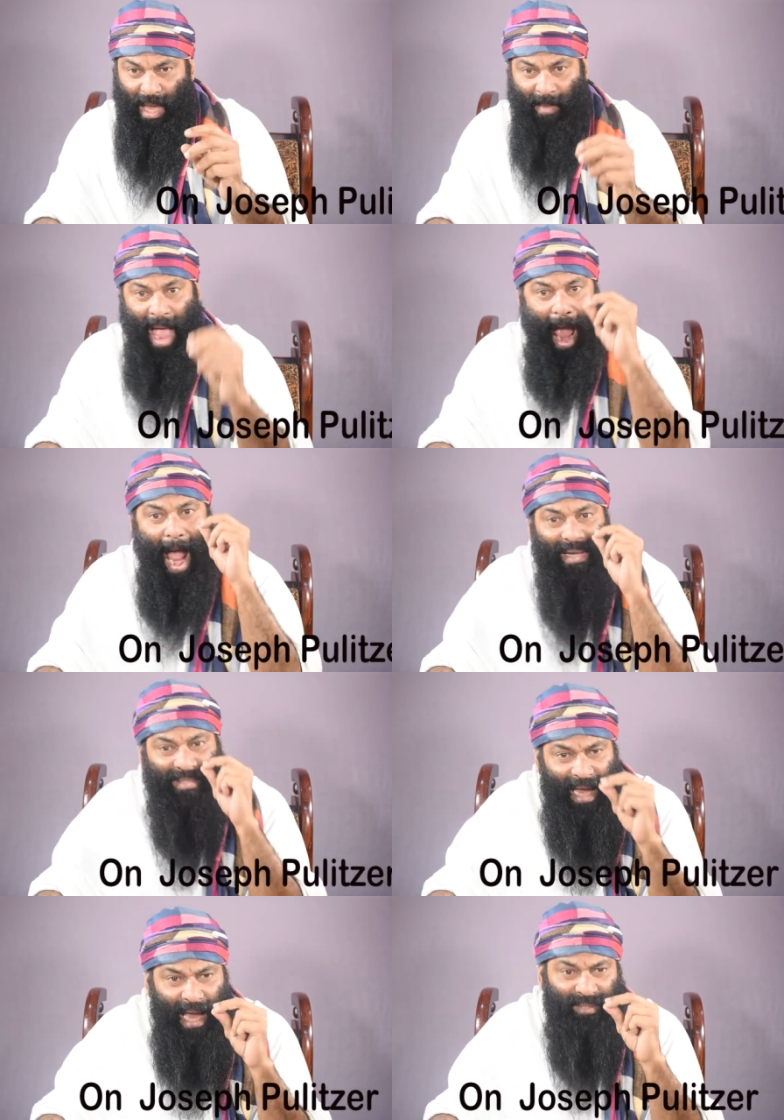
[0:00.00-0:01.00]
them,
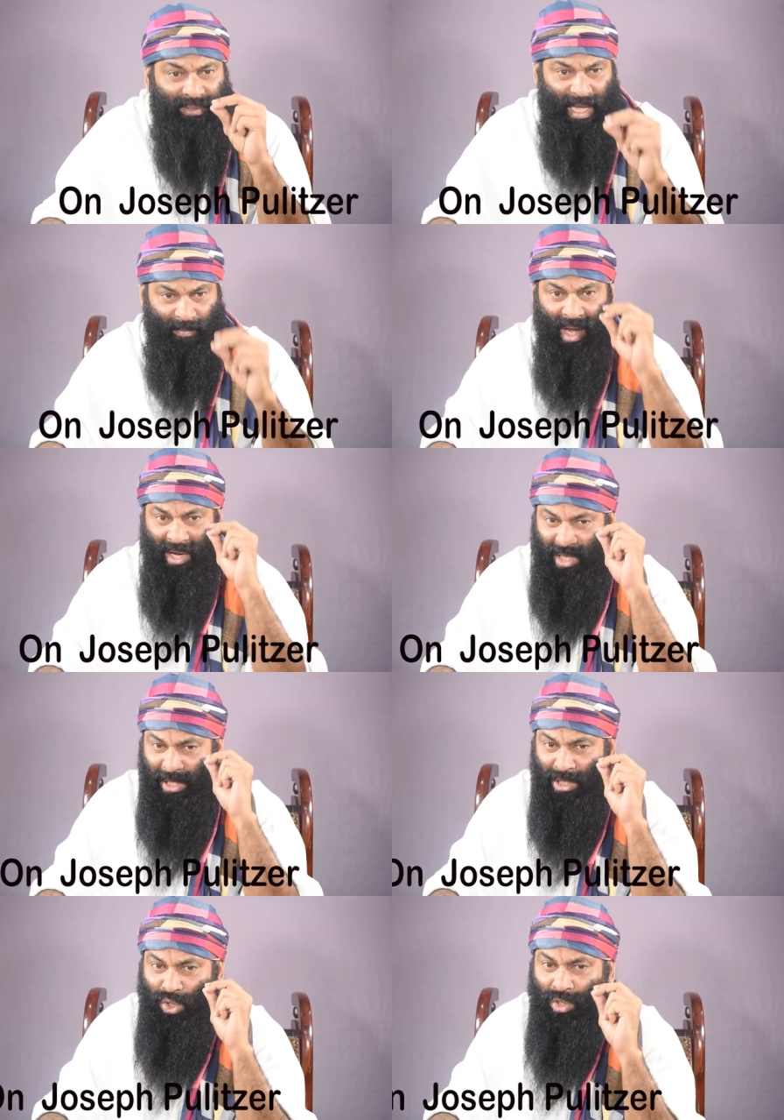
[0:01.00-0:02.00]
attack them,
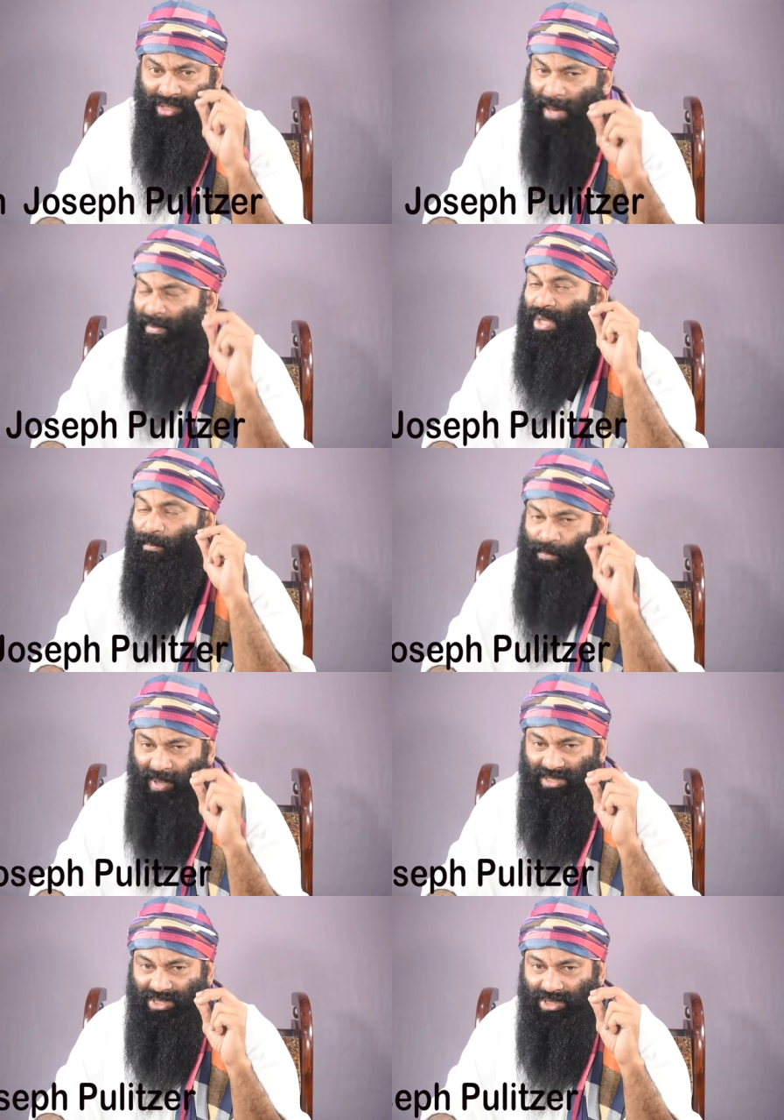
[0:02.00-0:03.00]
ridicule them in the
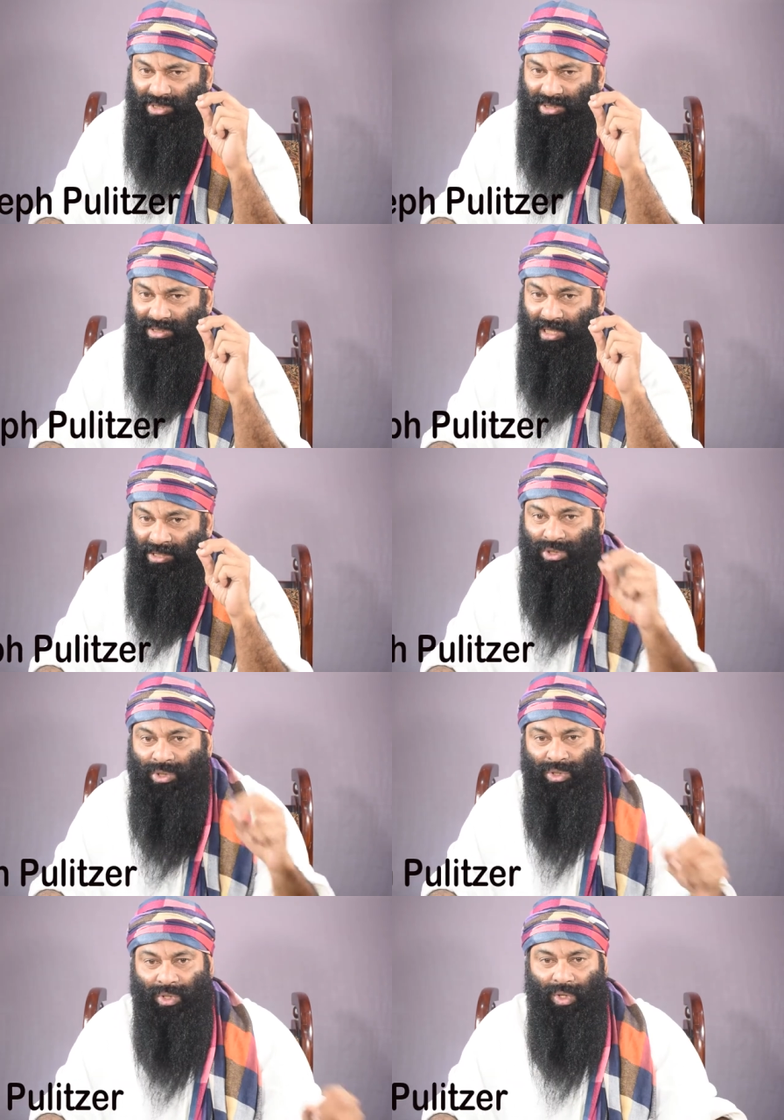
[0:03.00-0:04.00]
press, and
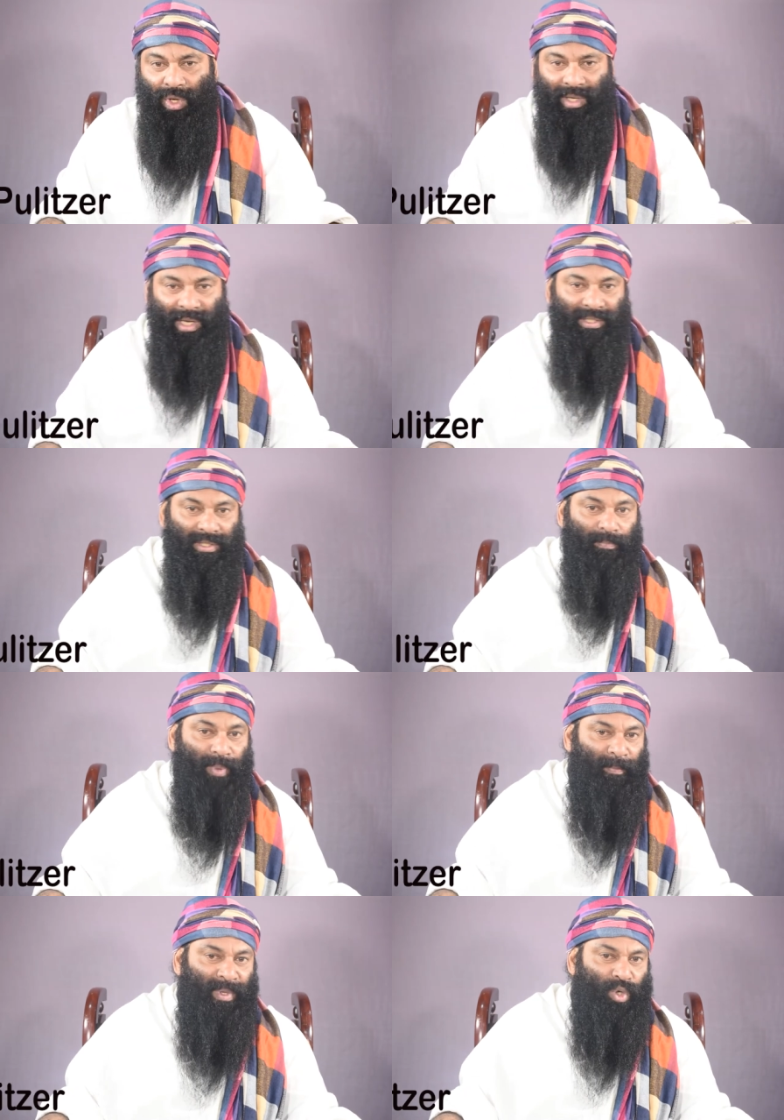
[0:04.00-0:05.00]
sooner or later
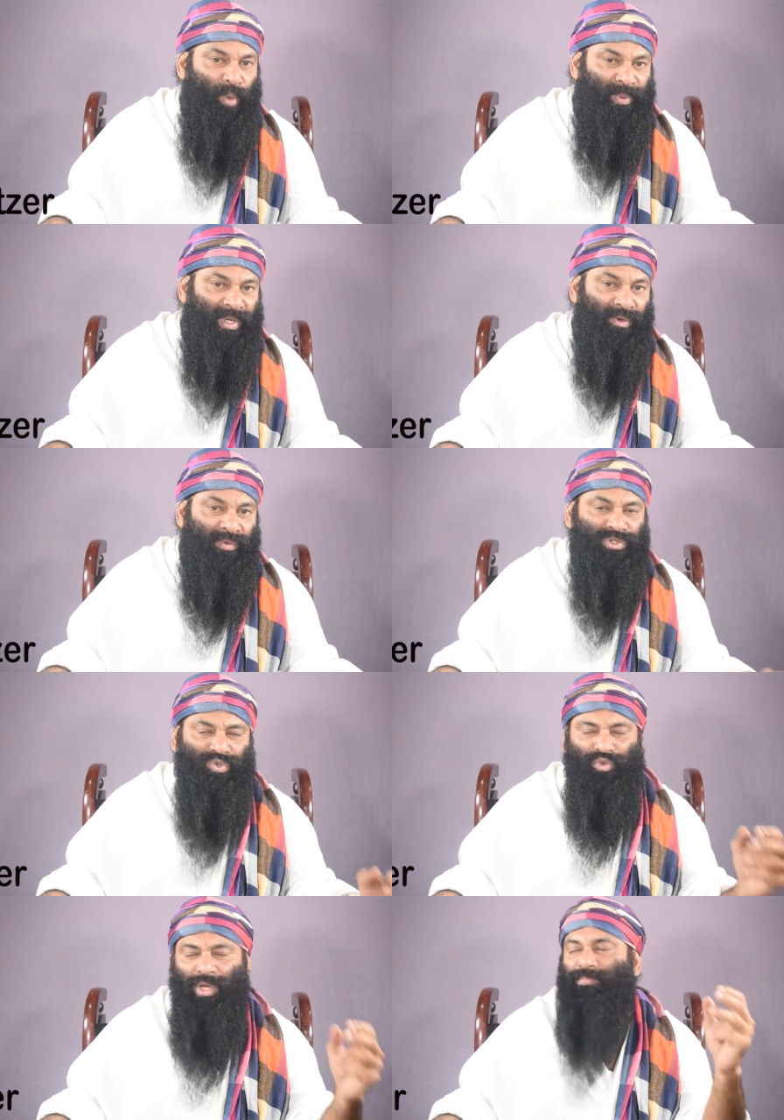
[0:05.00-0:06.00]
public opinion will
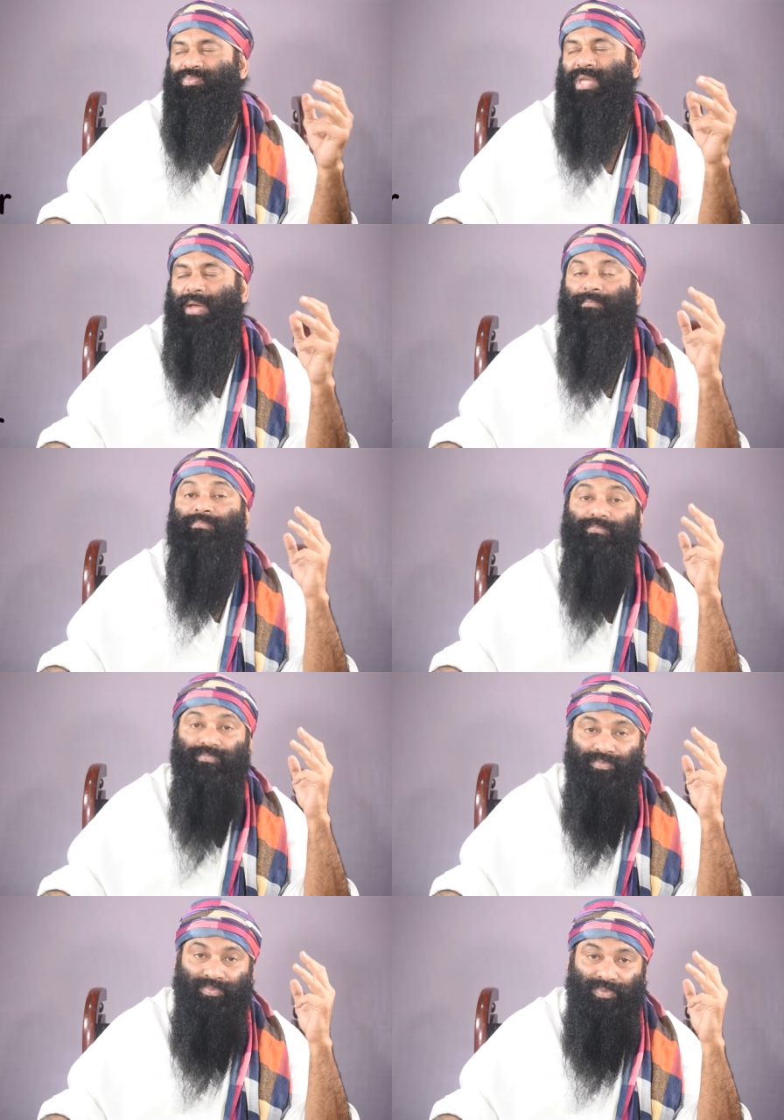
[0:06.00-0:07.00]
sweep them
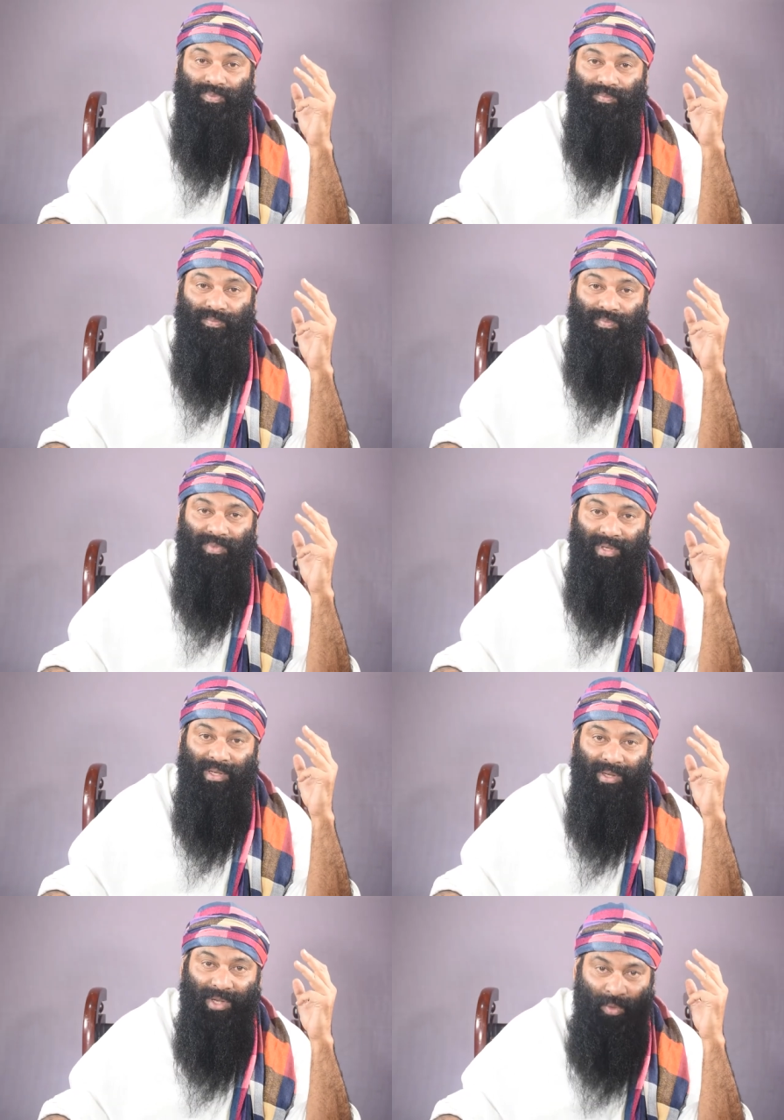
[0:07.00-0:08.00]

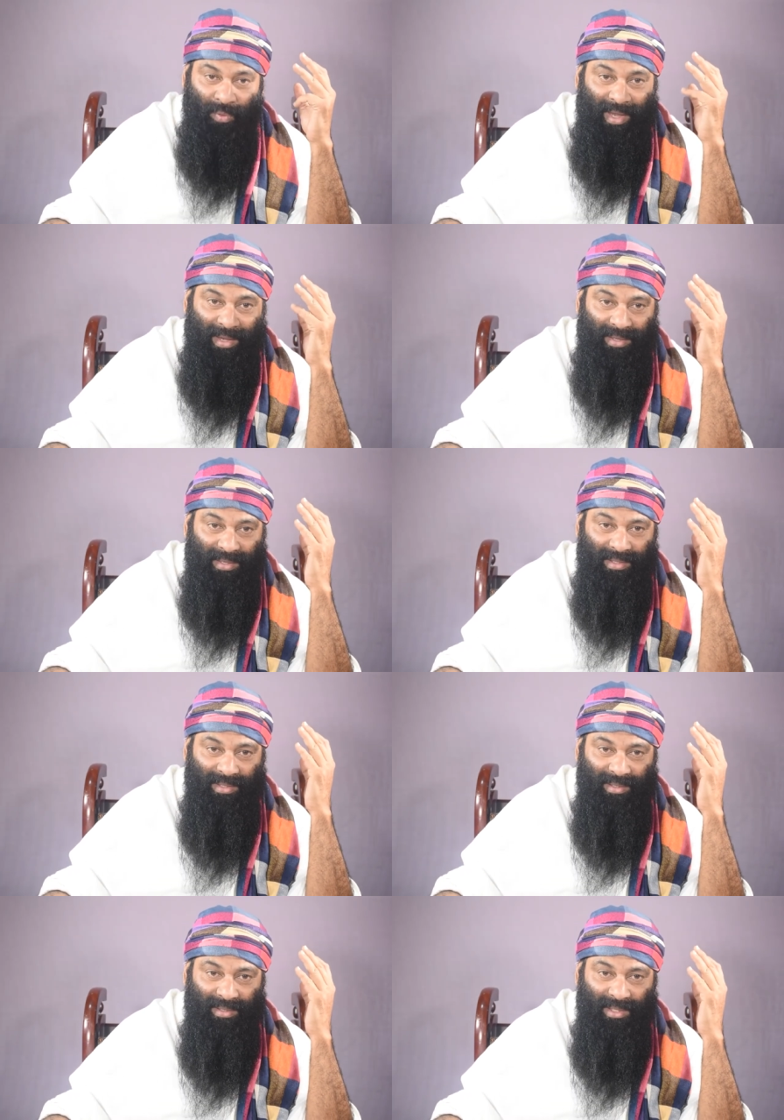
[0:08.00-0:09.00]
away."
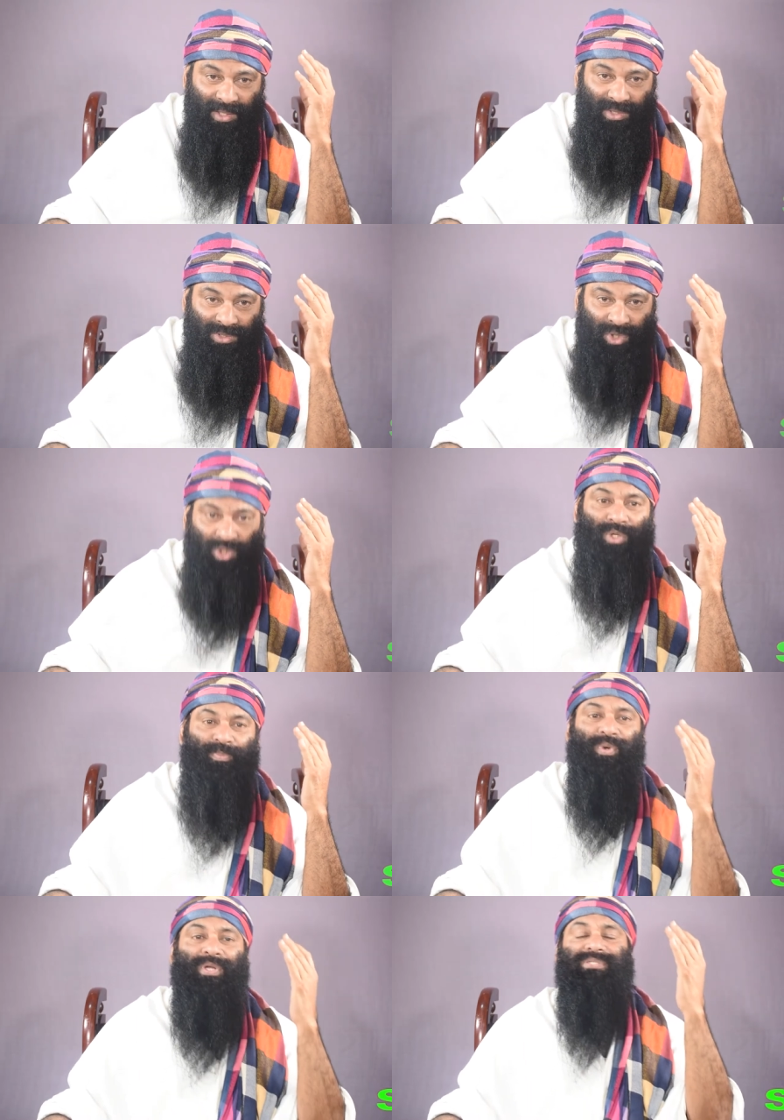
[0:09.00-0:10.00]

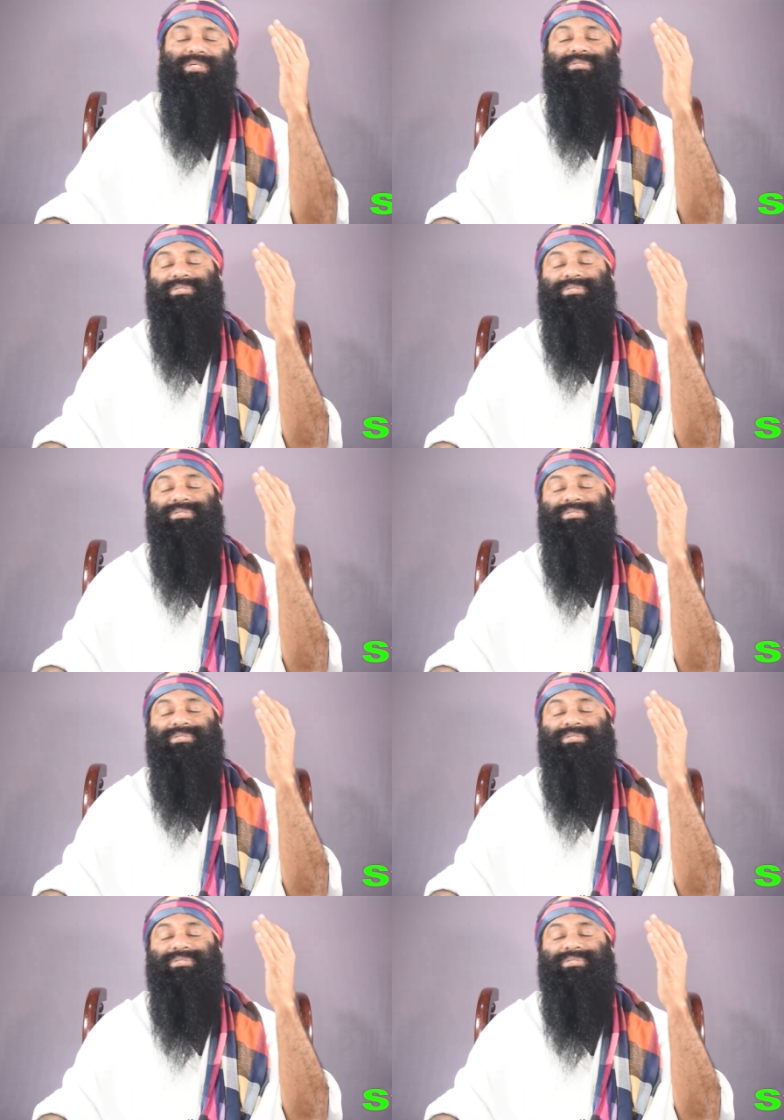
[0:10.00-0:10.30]
Joseph Pulitzer